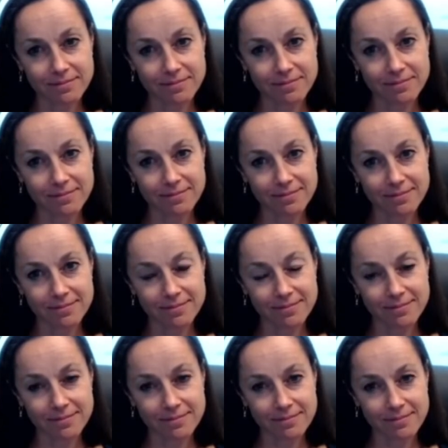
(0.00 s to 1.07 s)

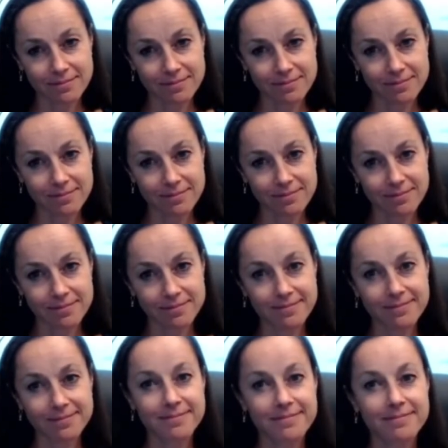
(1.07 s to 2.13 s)

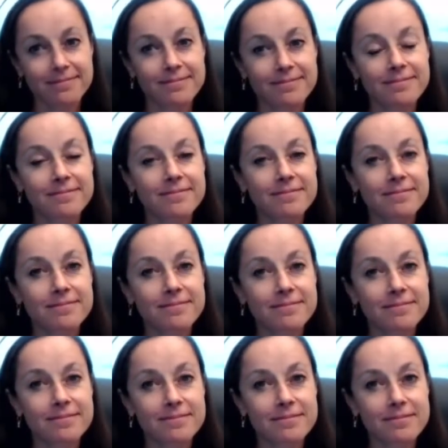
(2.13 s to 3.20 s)

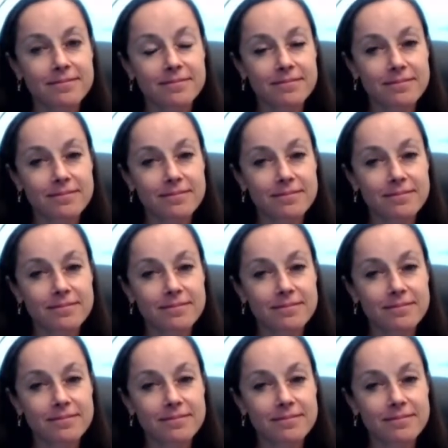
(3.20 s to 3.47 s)
(not speaking)